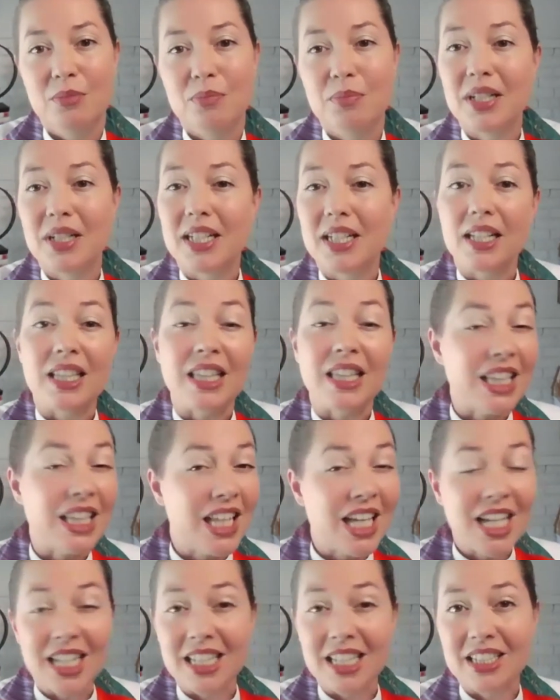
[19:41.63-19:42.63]
But
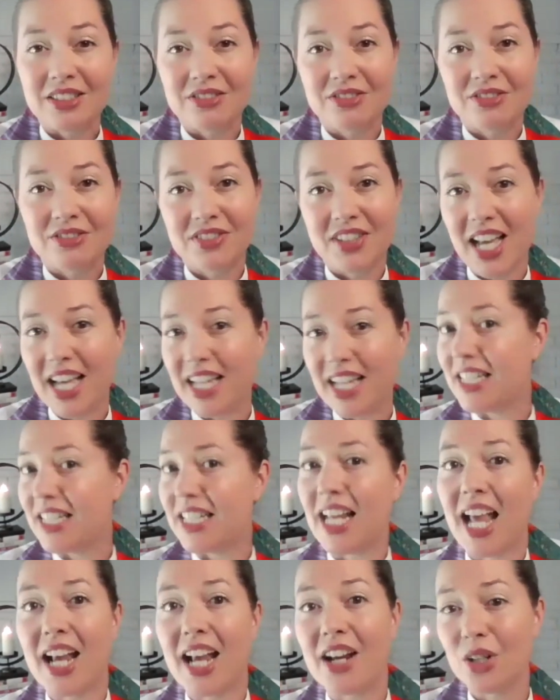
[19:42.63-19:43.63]
love and
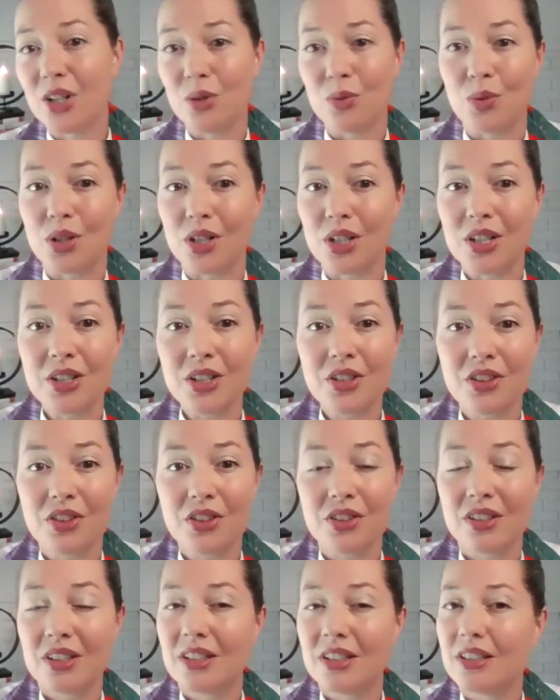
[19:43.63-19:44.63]
inherent
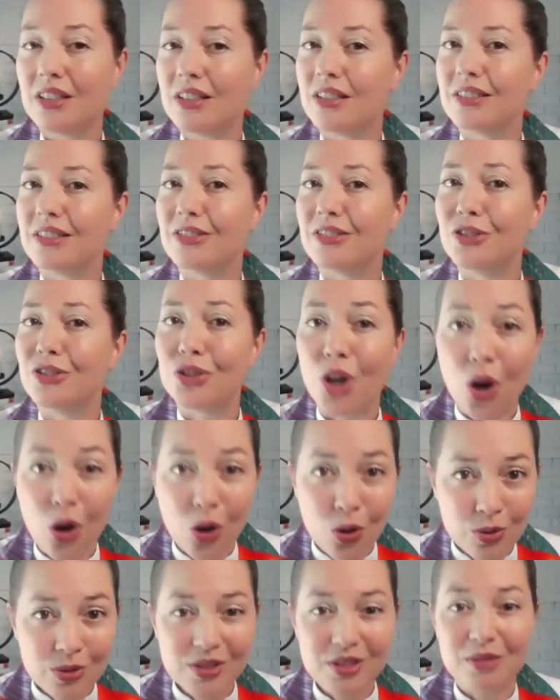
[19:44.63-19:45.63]
worth
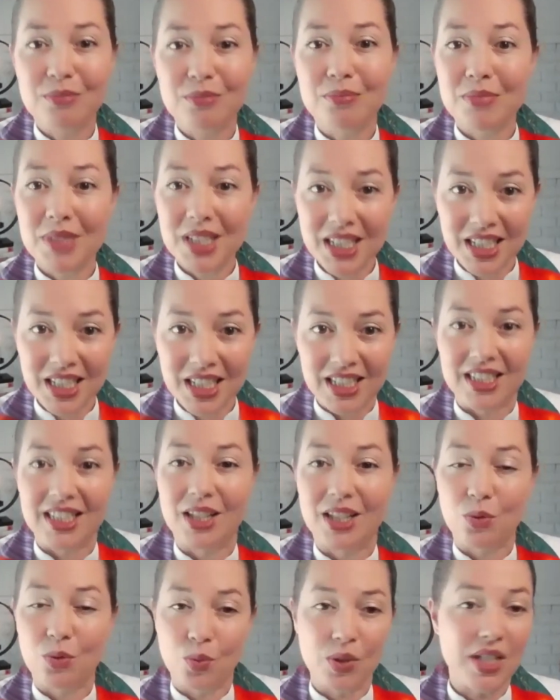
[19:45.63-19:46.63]
don't mean
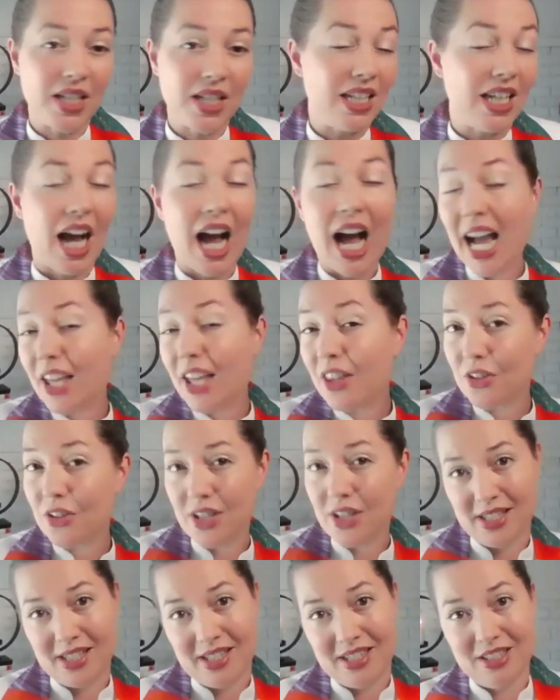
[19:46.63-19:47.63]
that we, either
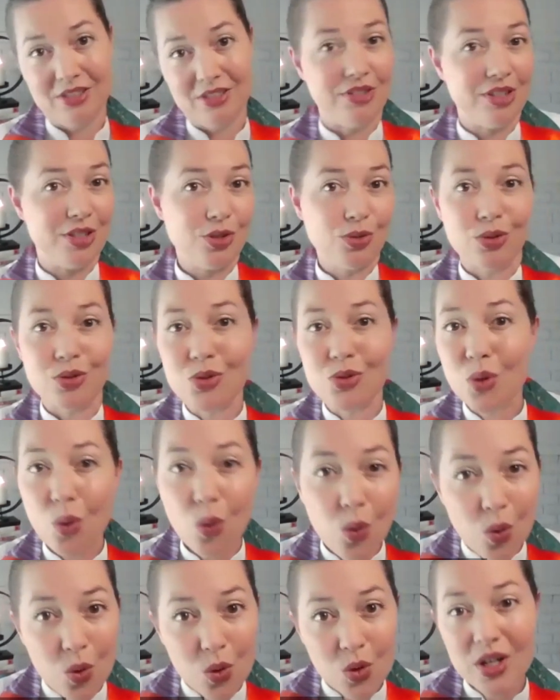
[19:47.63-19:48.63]
as individuals
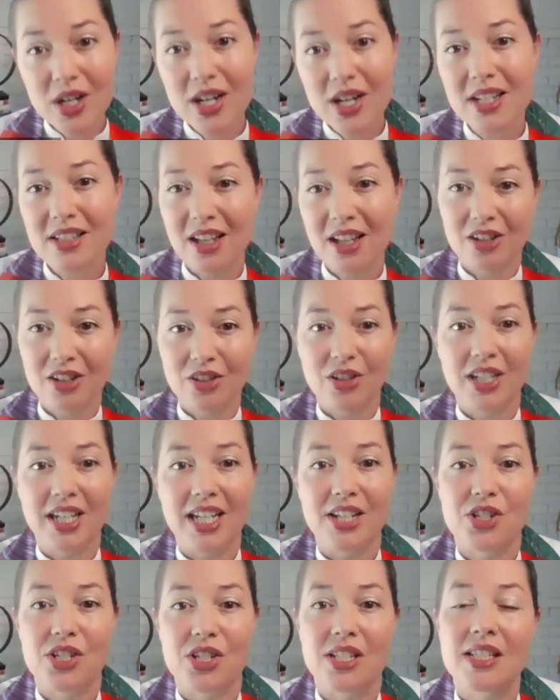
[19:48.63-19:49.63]
or as
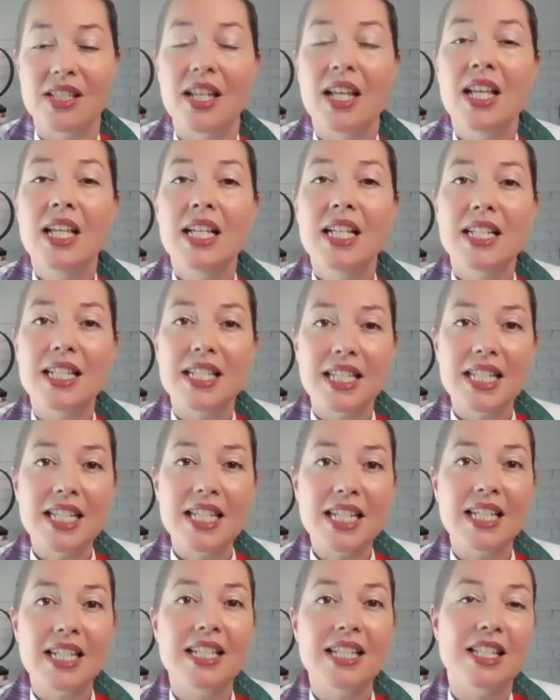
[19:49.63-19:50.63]
congregations,
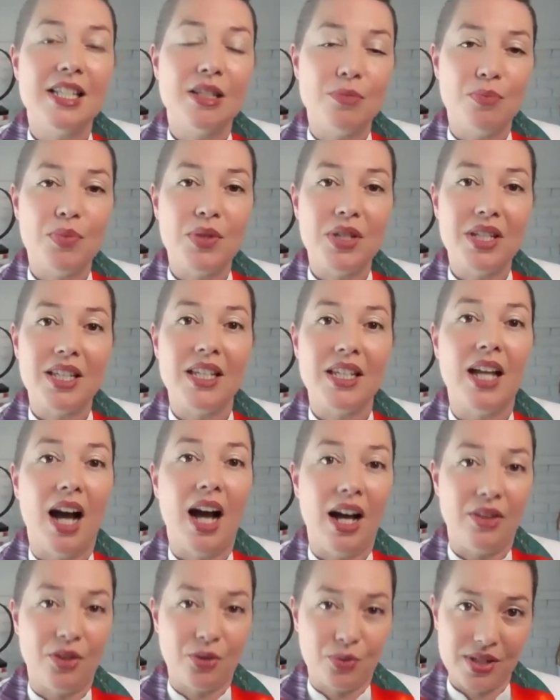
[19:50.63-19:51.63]
need to be
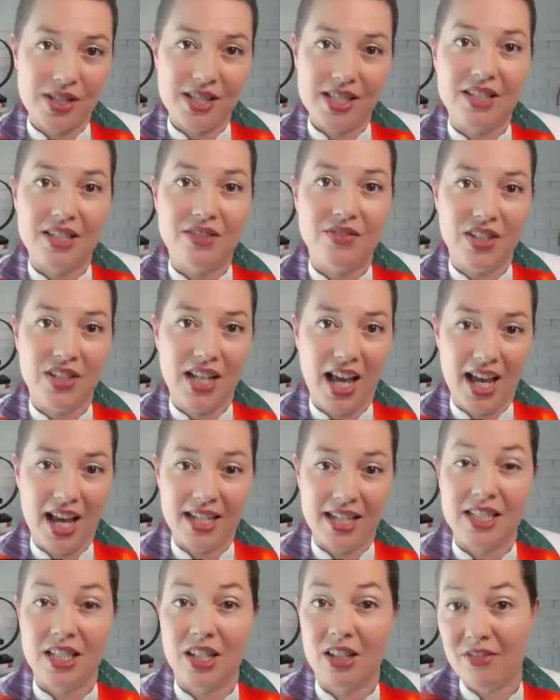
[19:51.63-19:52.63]
on the receiving
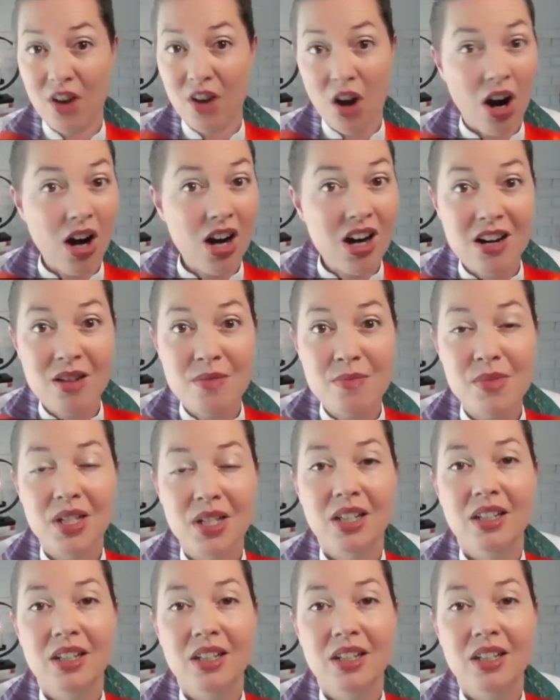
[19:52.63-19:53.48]
end of harm,